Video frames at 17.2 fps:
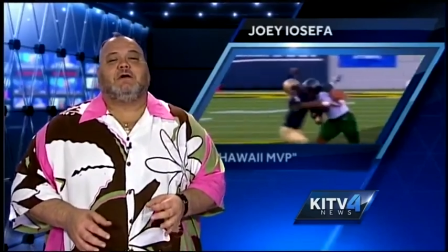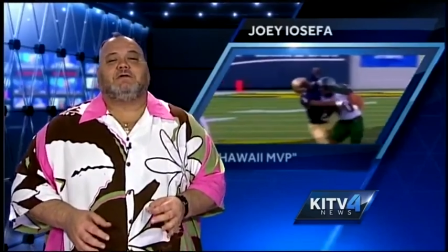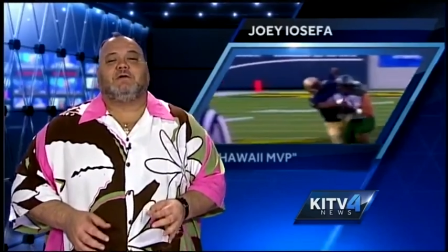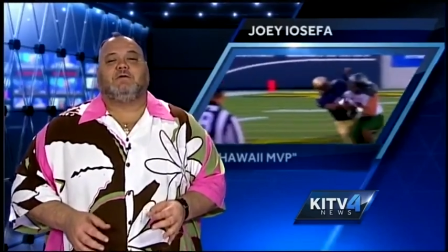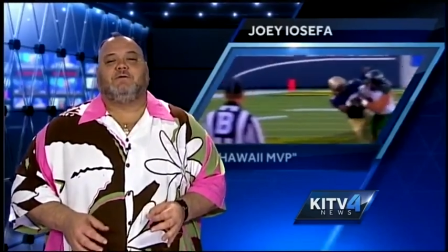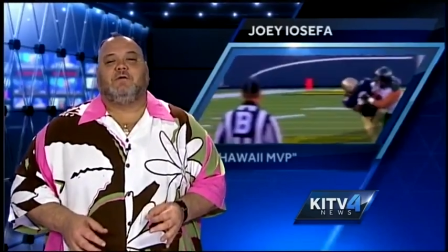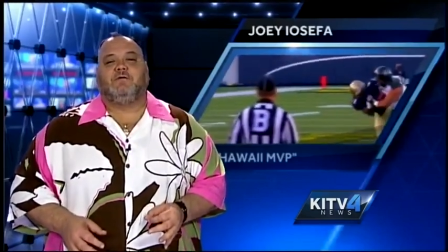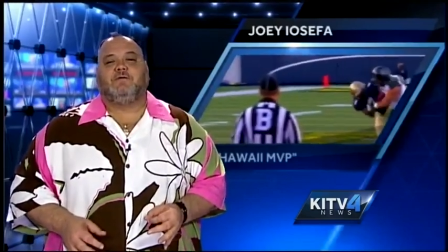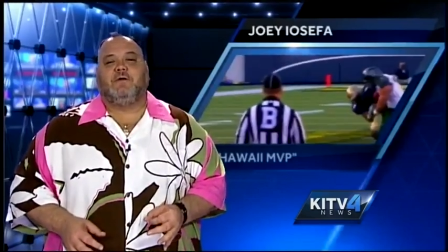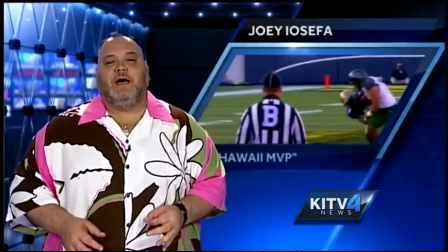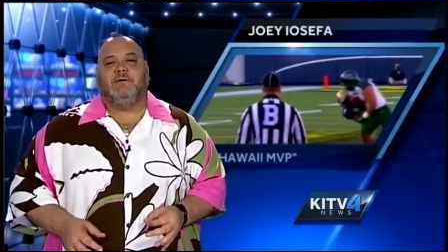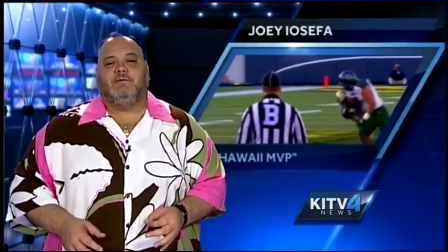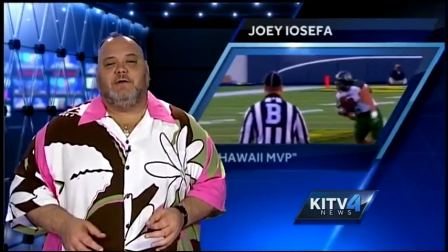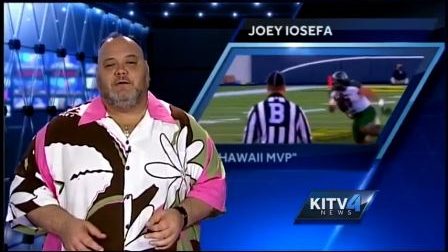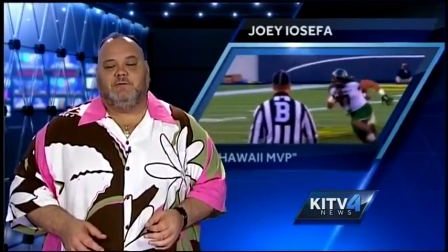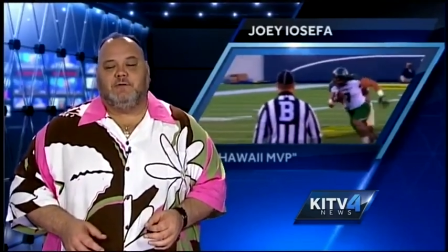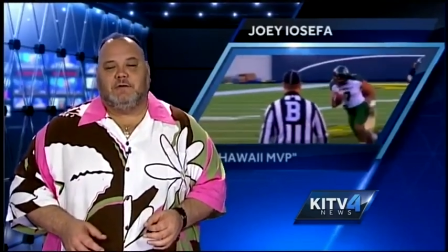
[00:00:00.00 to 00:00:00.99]
rushing for
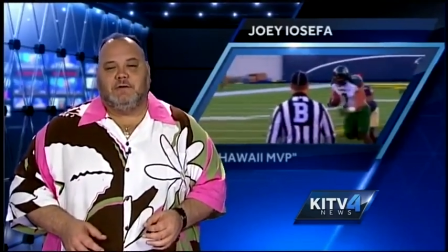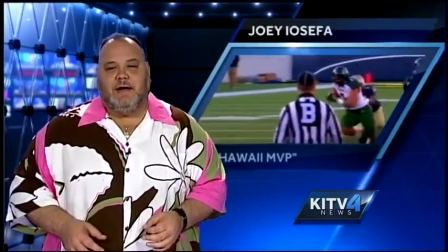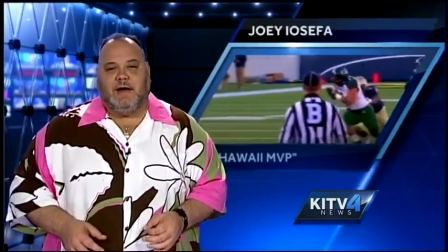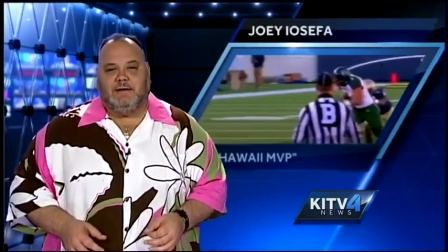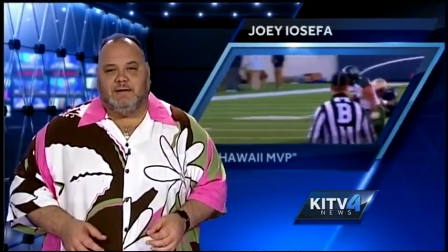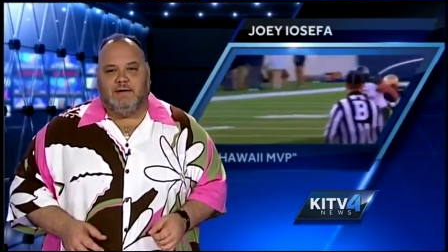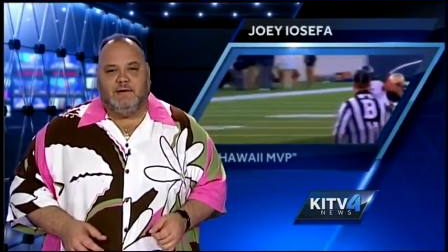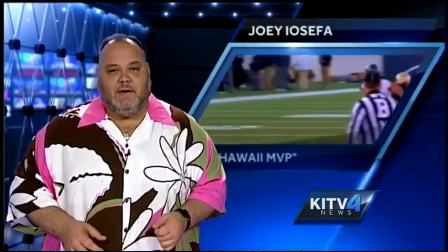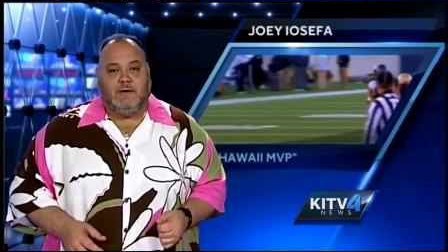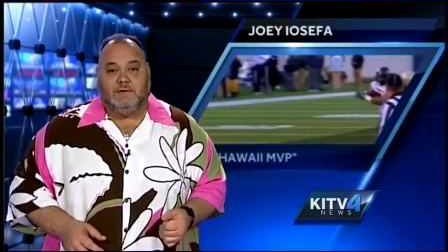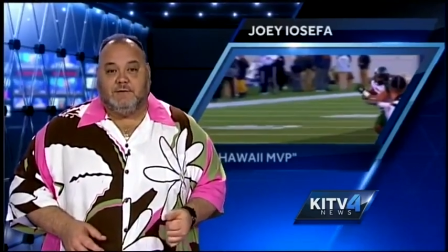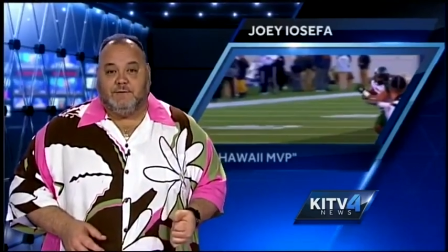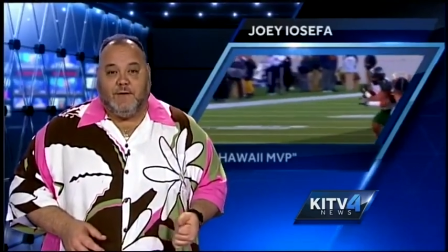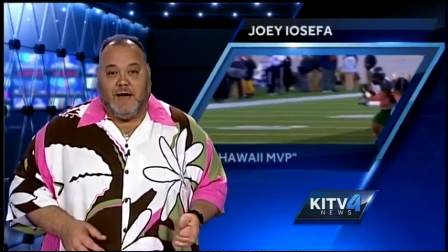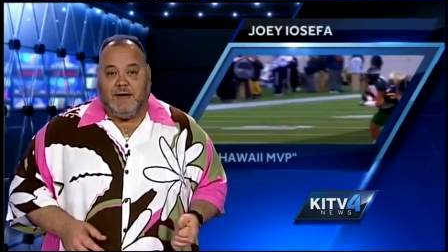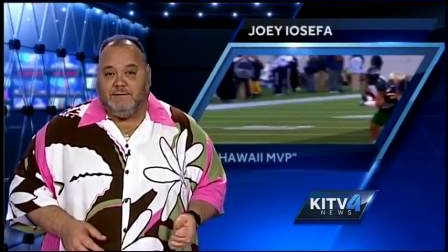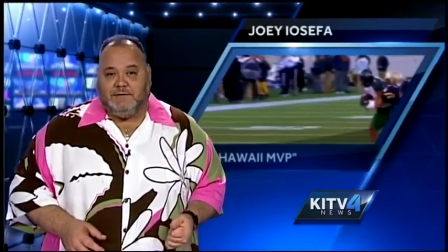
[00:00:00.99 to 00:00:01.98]
590
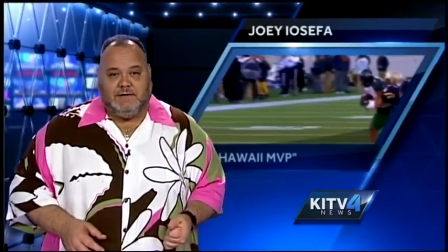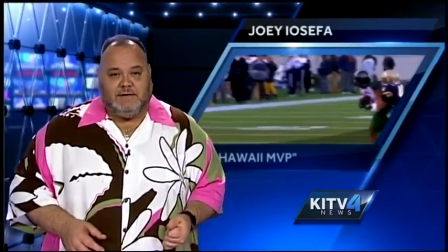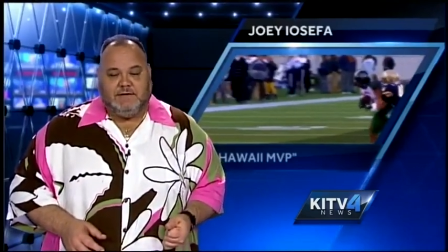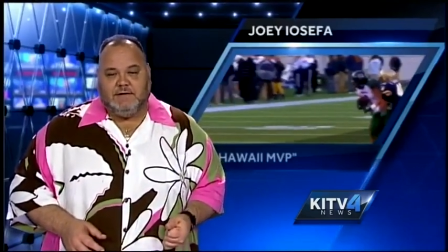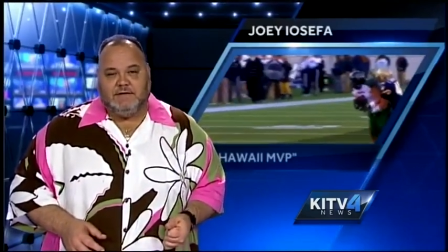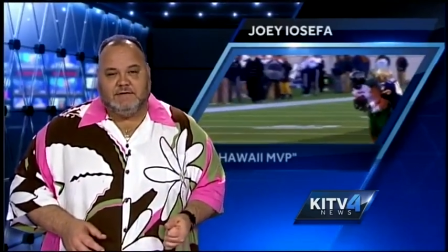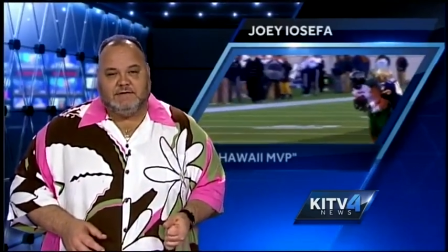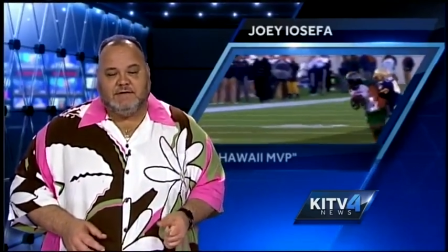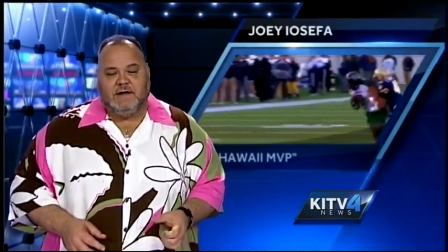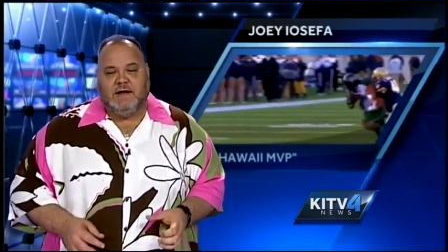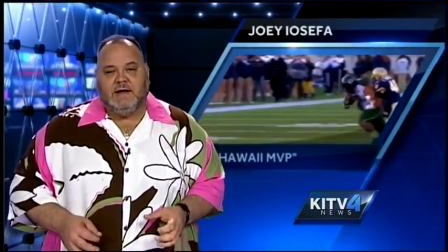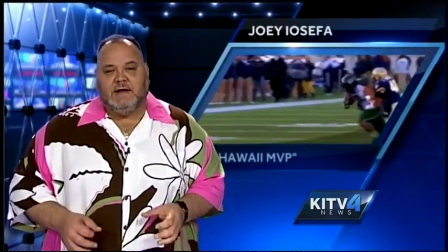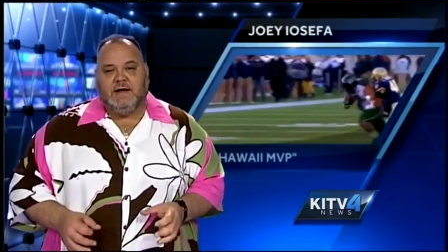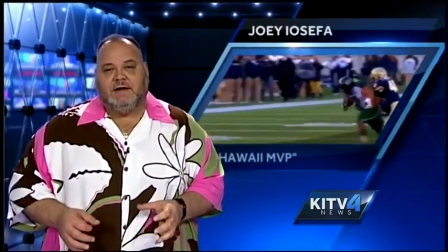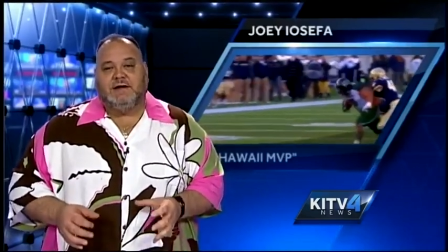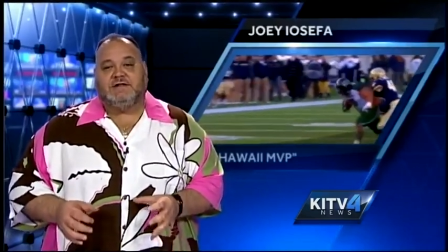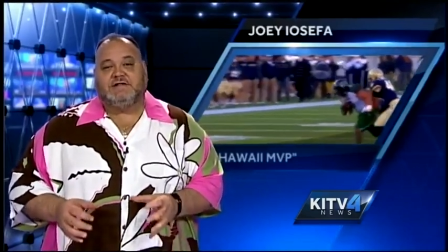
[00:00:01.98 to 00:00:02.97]
yards, five TDs,
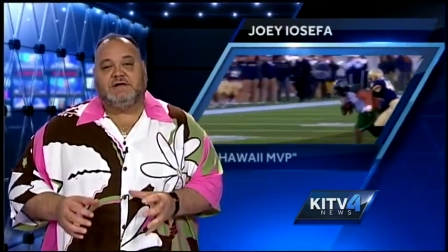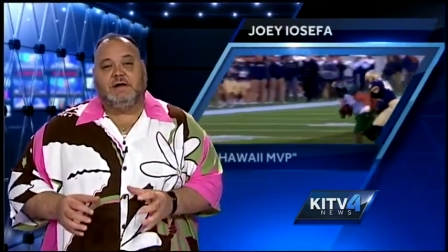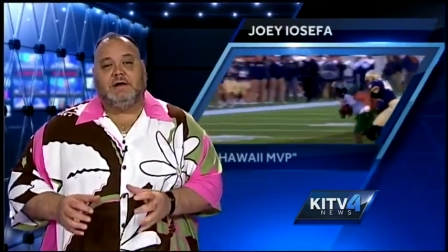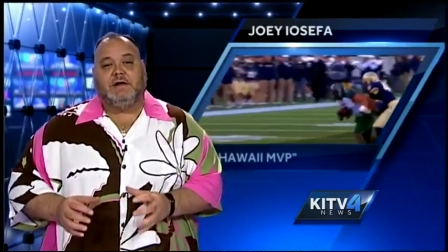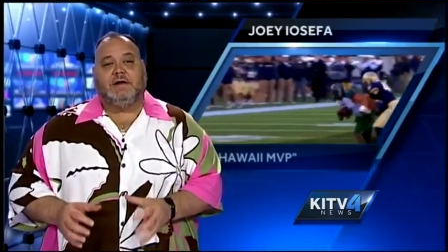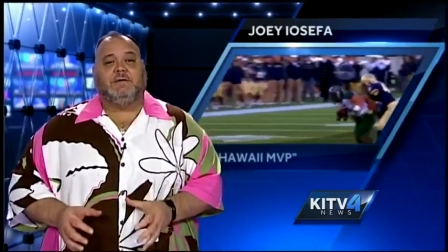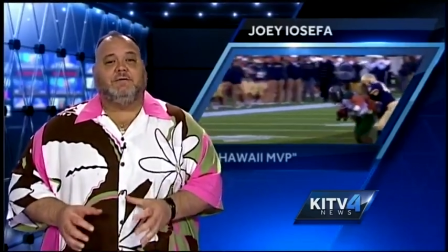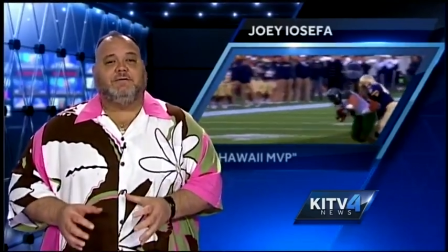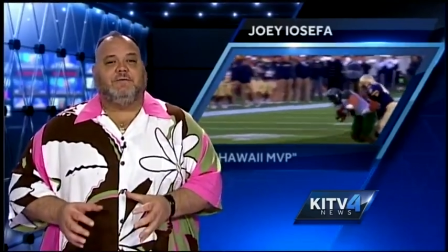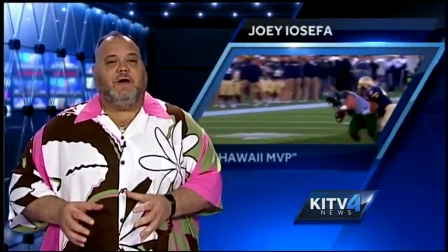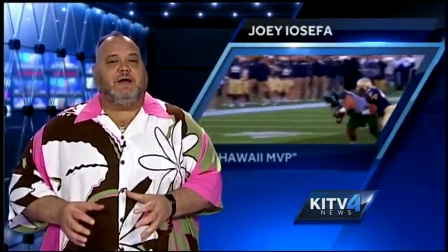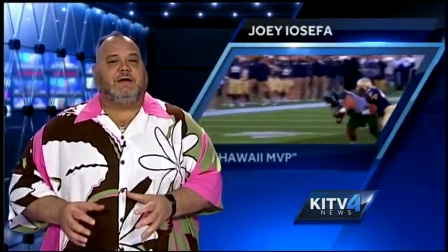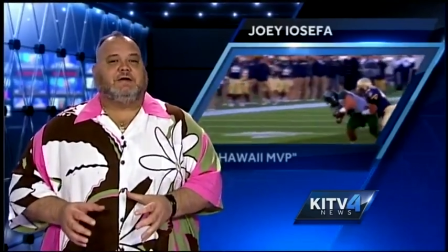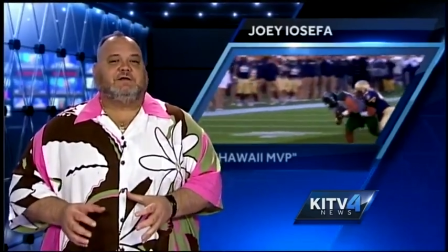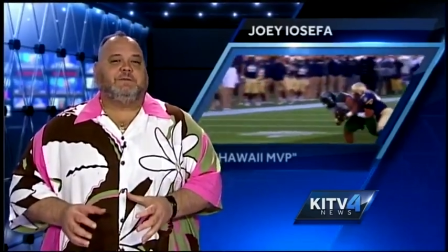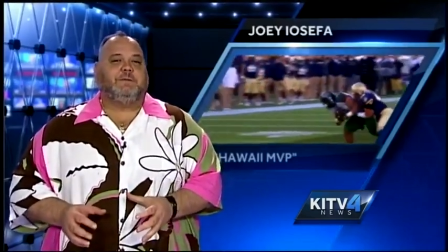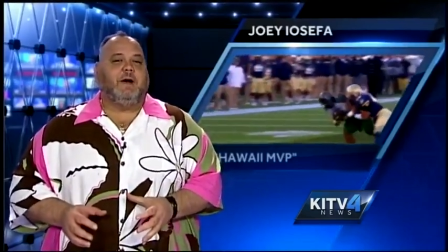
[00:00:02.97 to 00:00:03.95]
and he
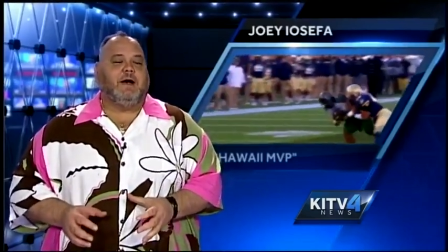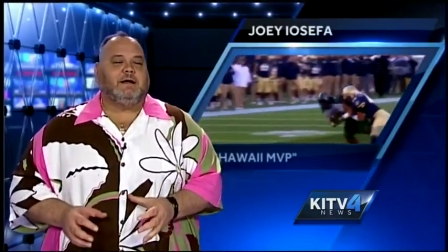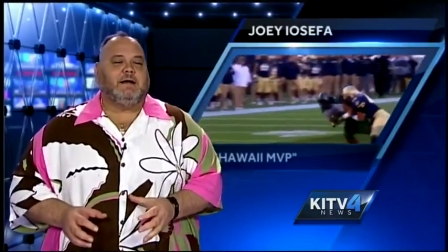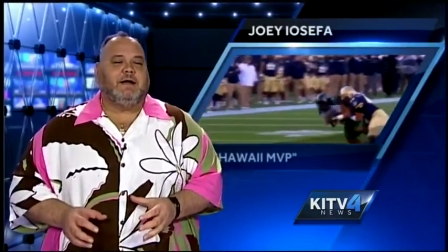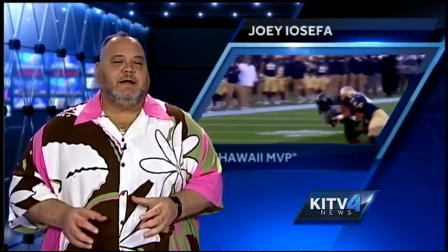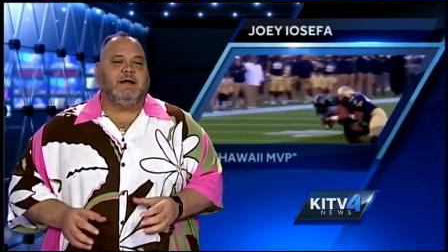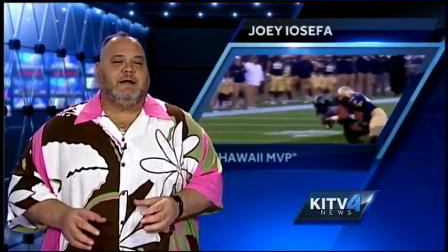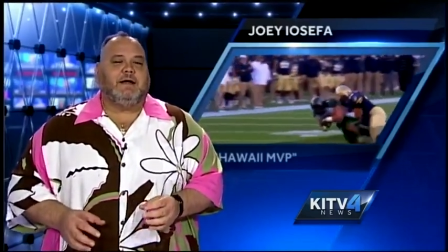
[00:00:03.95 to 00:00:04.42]
solidified his spot